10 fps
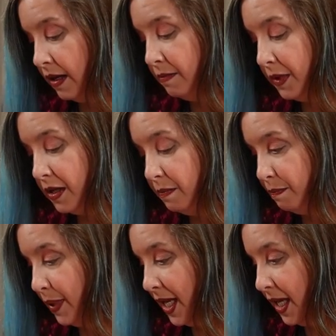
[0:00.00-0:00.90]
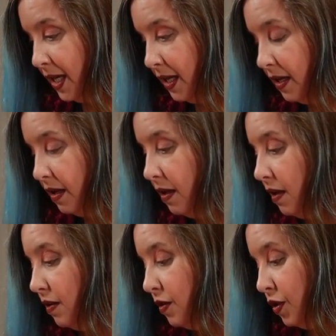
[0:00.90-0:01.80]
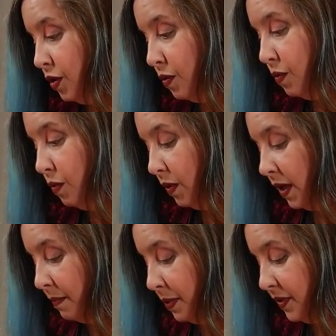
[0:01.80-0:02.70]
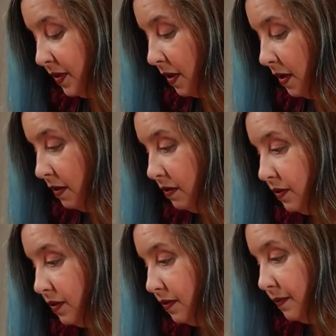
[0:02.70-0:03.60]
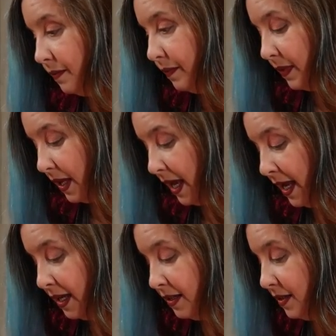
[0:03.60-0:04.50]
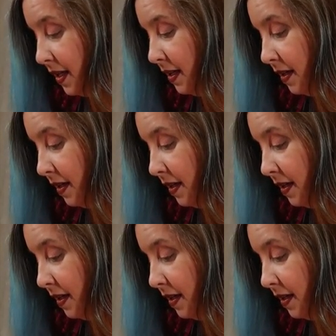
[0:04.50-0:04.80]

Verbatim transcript: I'm going to pay two compass cards yep. and a